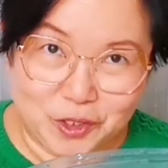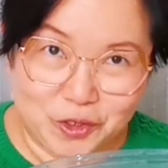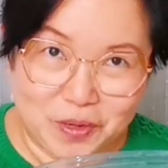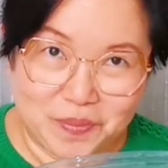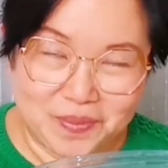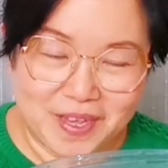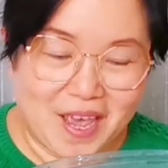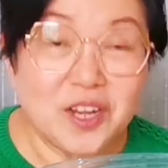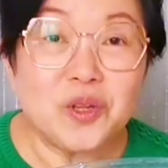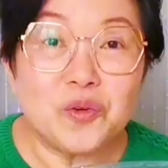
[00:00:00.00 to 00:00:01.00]
drip,
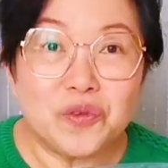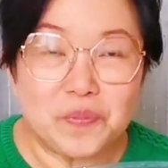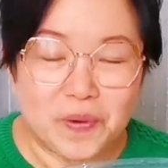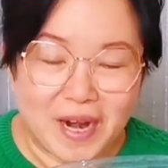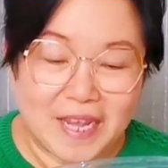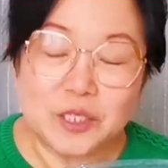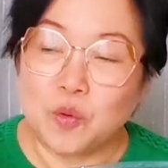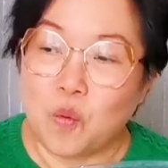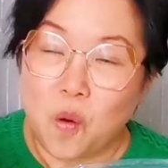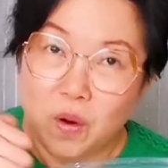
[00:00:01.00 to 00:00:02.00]
then you replace
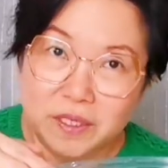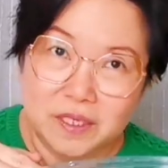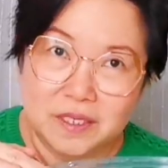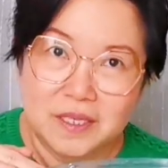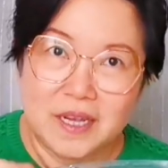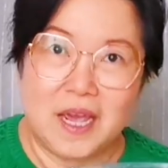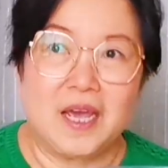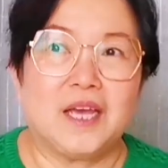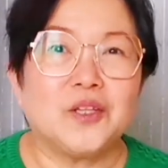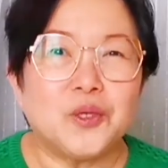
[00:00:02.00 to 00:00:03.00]
water
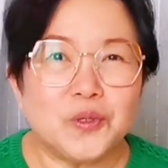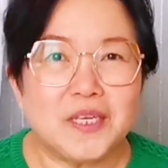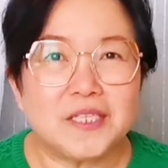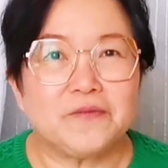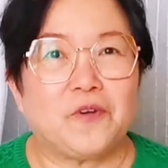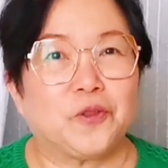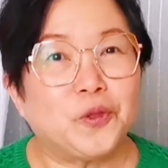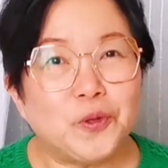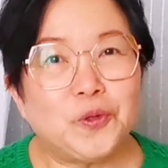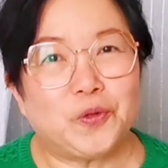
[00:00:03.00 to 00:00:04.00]
and do this for
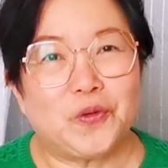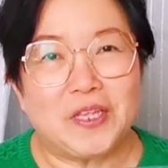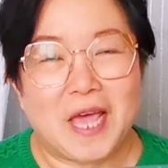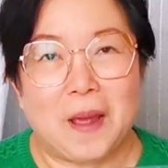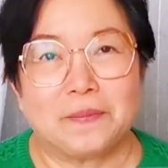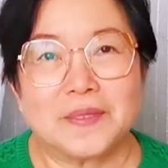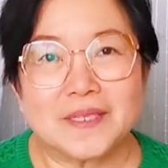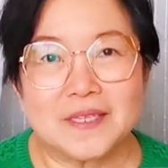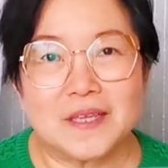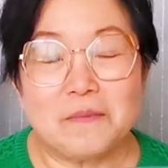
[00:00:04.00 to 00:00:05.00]
2 to 3
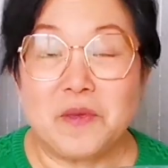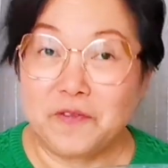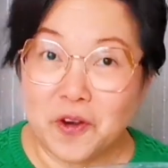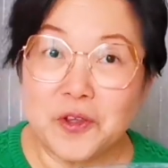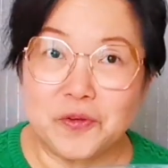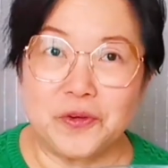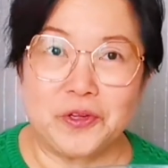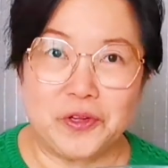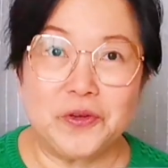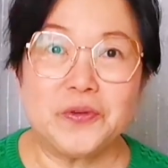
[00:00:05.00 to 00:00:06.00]
times before you
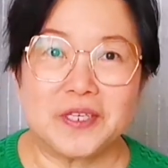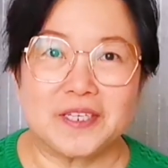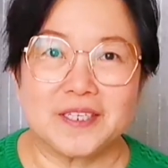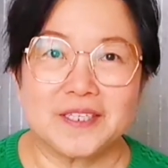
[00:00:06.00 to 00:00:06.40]
could use it.